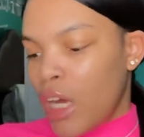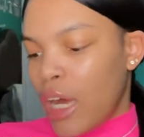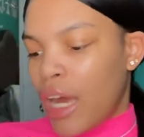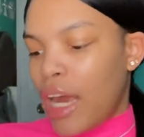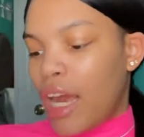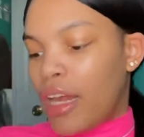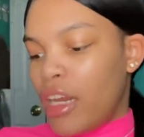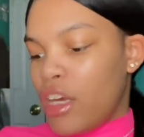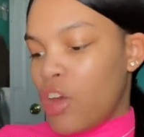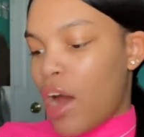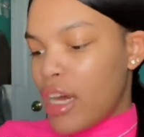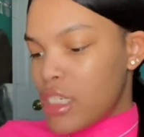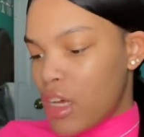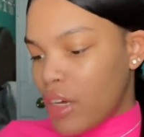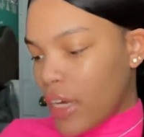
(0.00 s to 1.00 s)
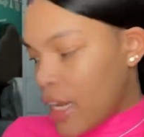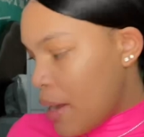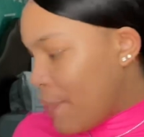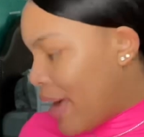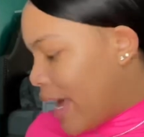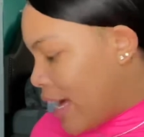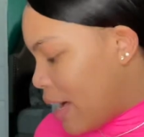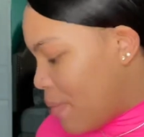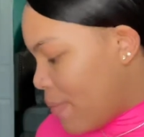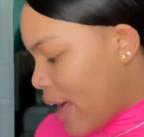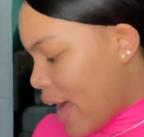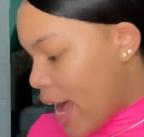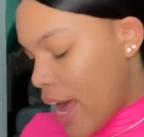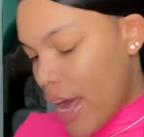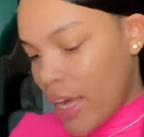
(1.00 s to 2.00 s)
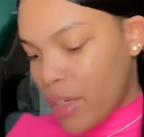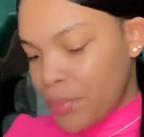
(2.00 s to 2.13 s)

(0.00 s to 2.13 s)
And then you also get a makeup bag.